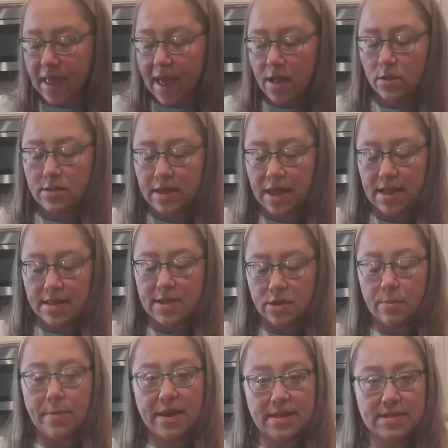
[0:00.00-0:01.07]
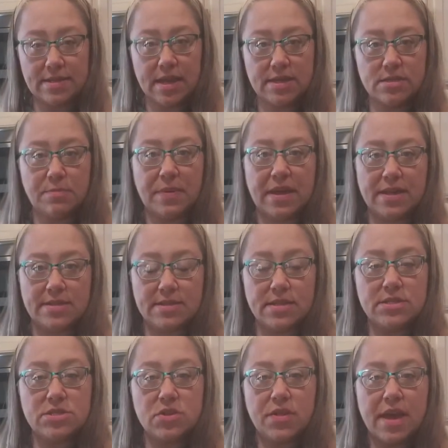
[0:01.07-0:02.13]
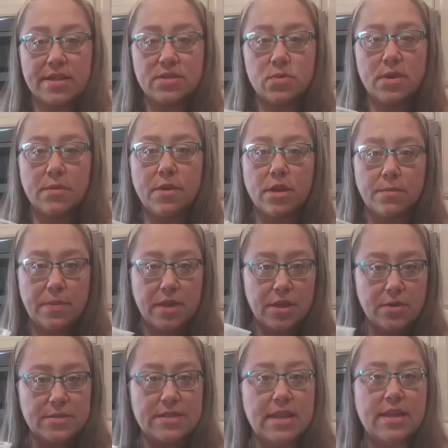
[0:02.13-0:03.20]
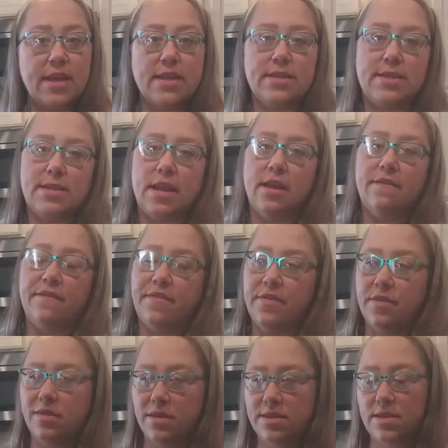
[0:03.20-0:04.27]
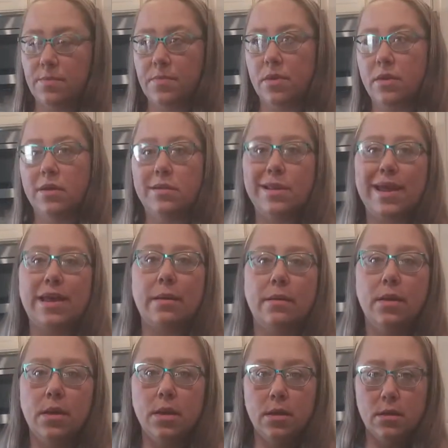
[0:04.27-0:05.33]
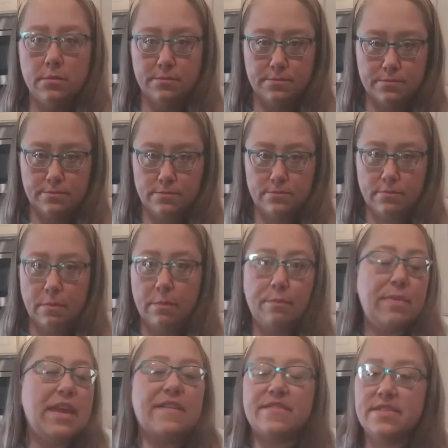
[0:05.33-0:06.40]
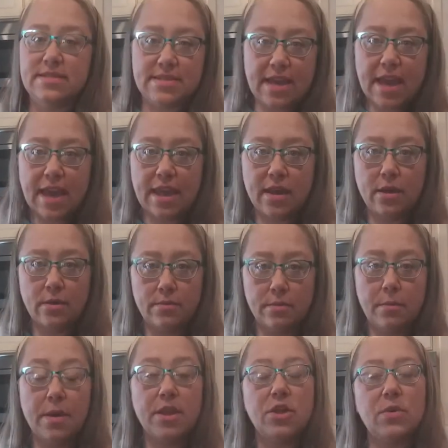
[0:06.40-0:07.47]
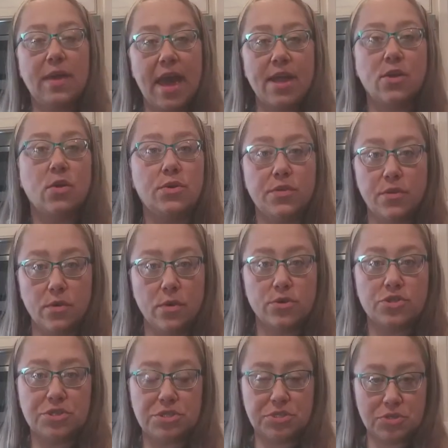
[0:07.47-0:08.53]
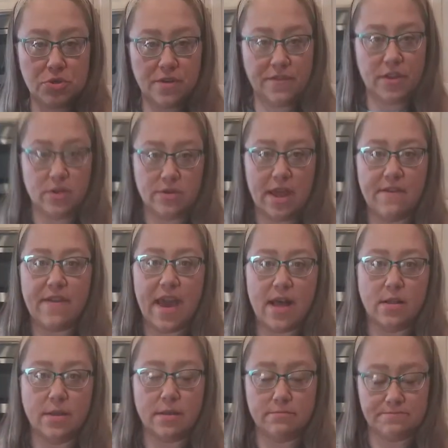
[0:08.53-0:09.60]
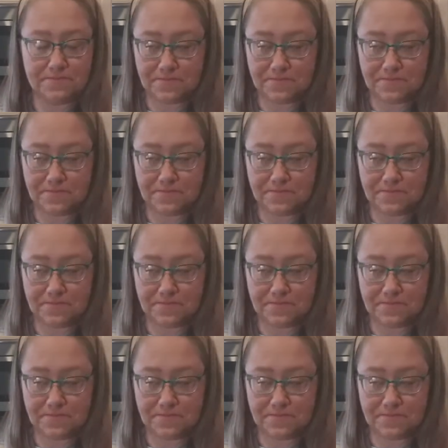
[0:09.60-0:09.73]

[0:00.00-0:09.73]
elk in little bite-sized pieces, so that's what I'm going to be using instead of the typical like beef steak. But you can go to the grocery store if you don't have elk